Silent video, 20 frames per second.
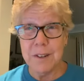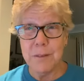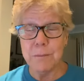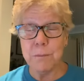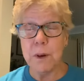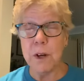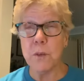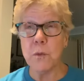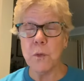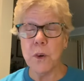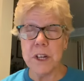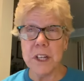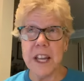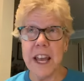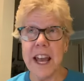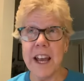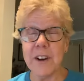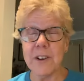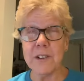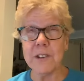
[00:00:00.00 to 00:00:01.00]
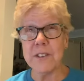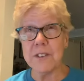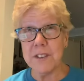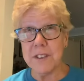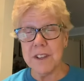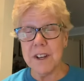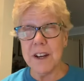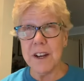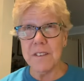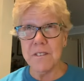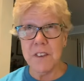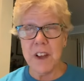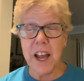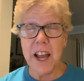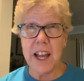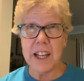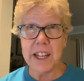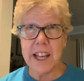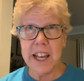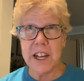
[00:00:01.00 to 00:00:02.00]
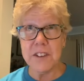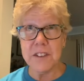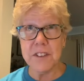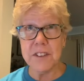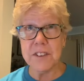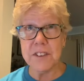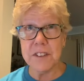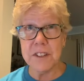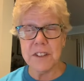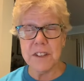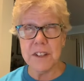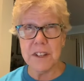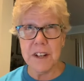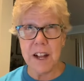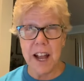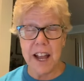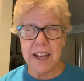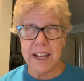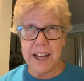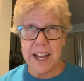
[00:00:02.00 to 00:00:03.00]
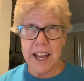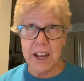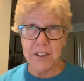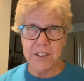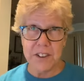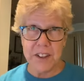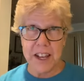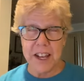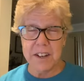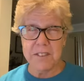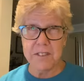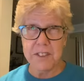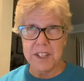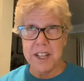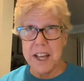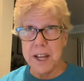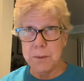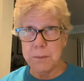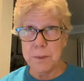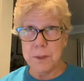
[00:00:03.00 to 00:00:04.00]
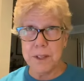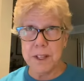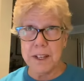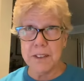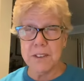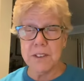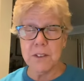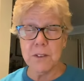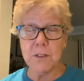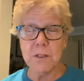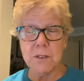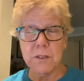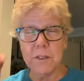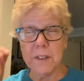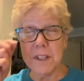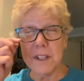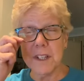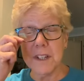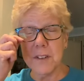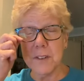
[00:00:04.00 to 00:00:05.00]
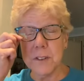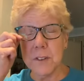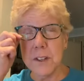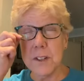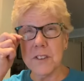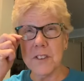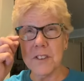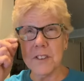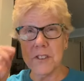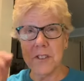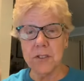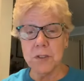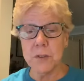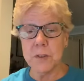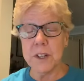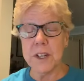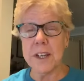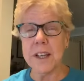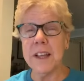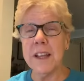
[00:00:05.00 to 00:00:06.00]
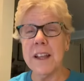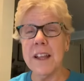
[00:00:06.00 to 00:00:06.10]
My one house. I had a house after that, but that's a little, you know, another story.